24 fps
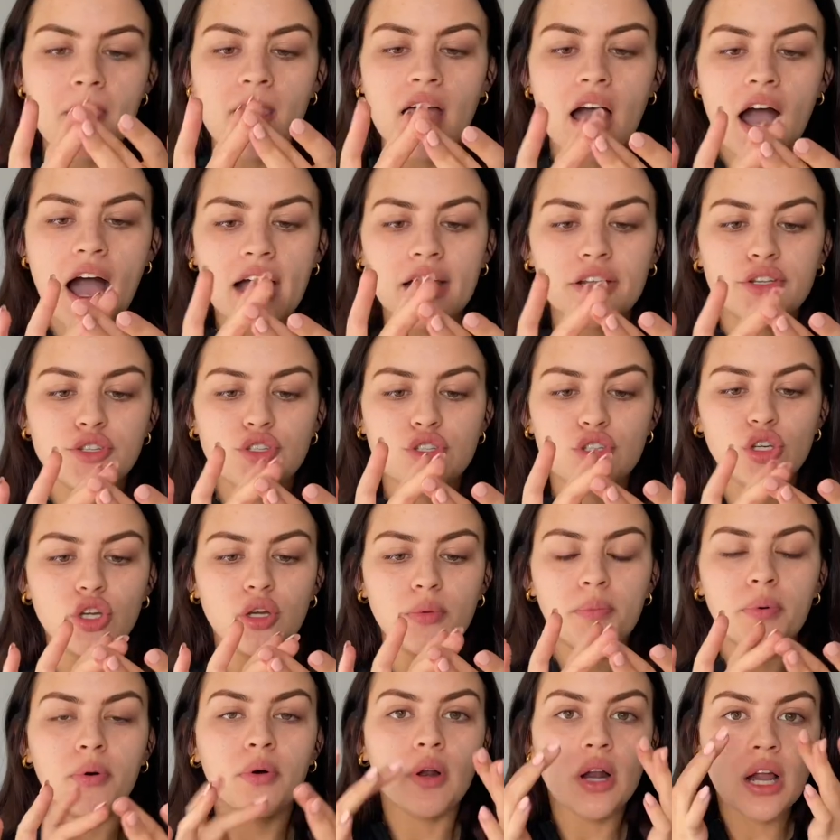I do
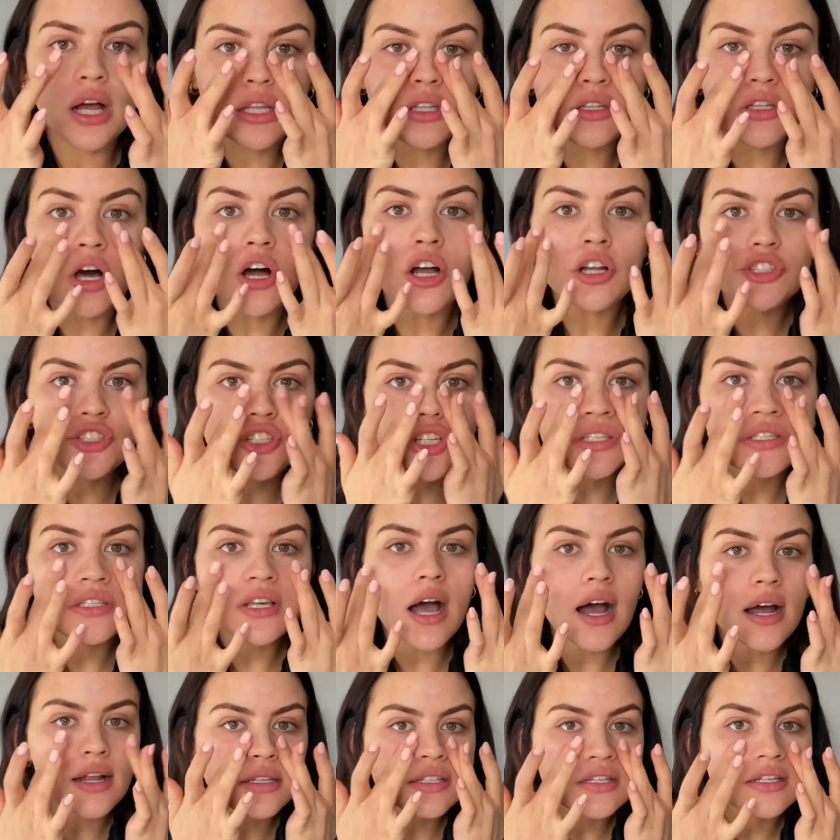put a lot just
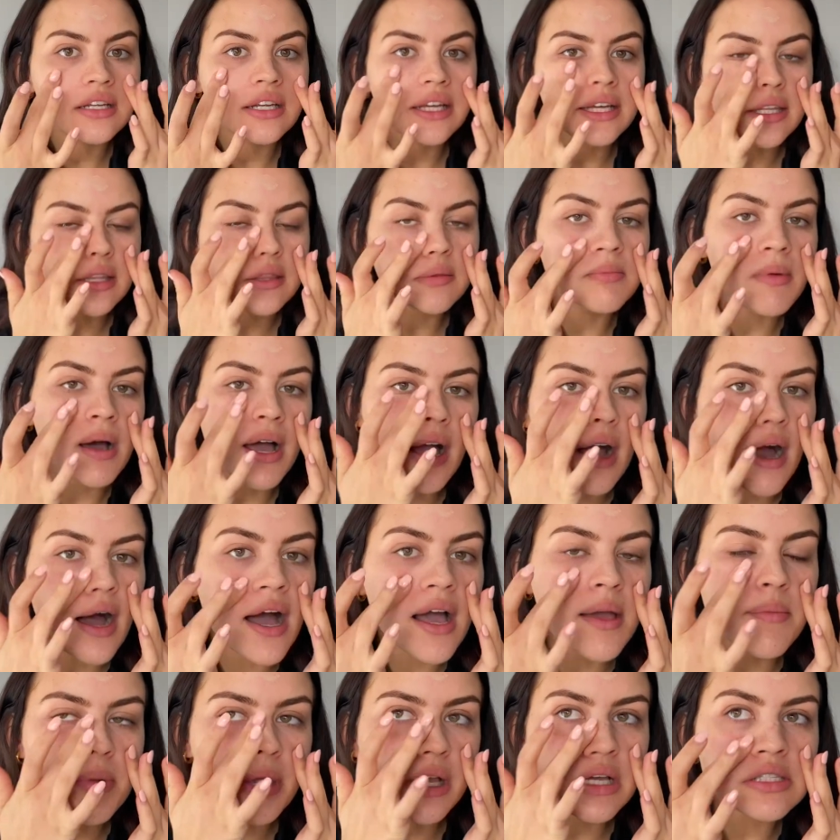underneath my
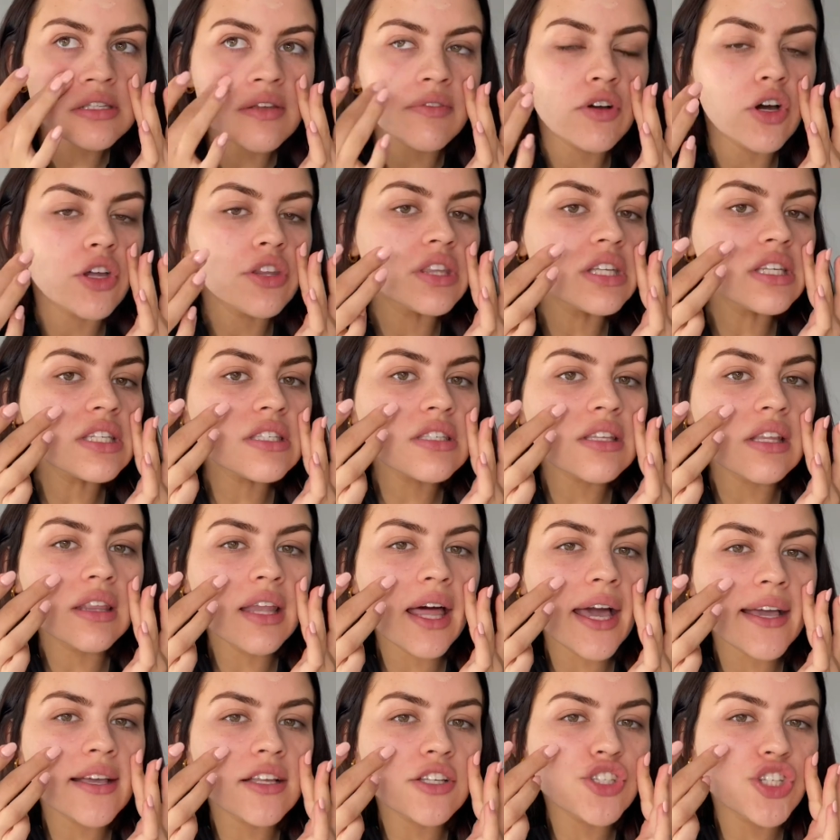eye because I've got this
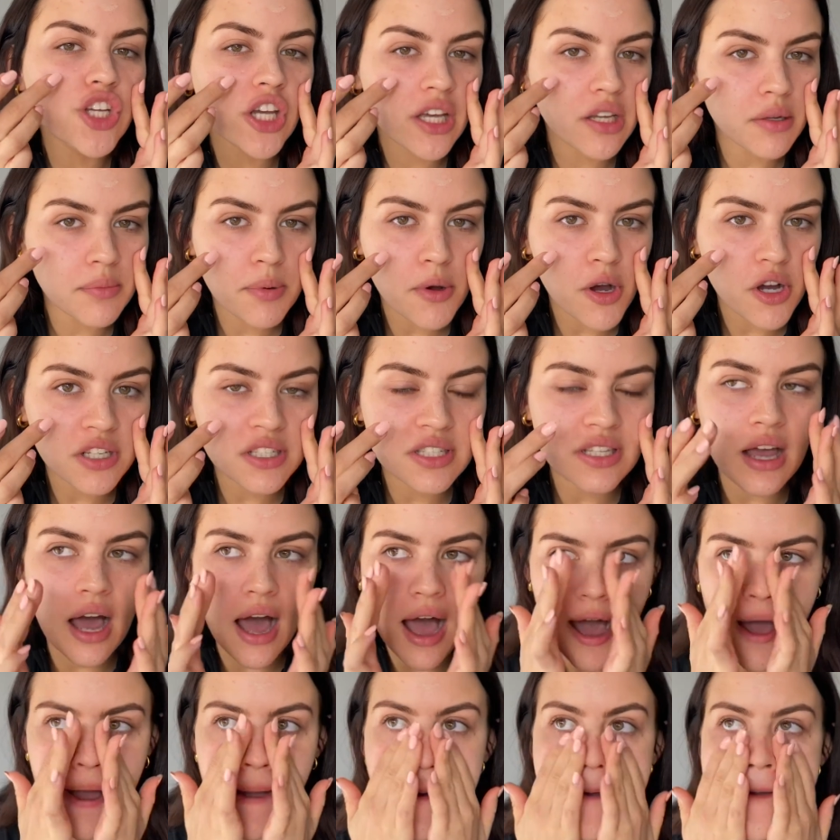like chicken pox
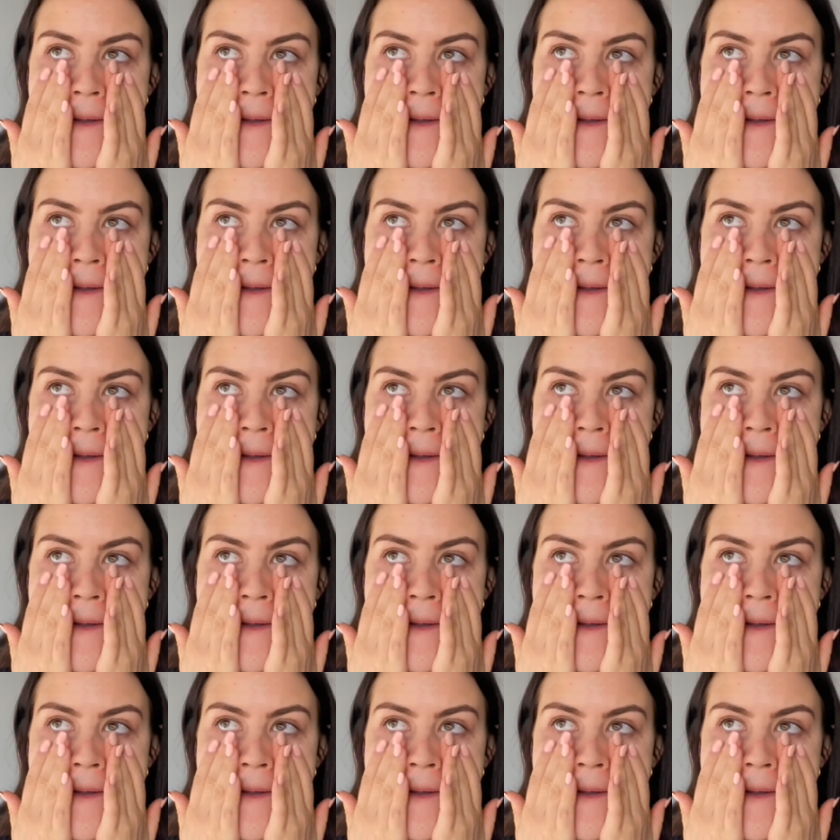scar.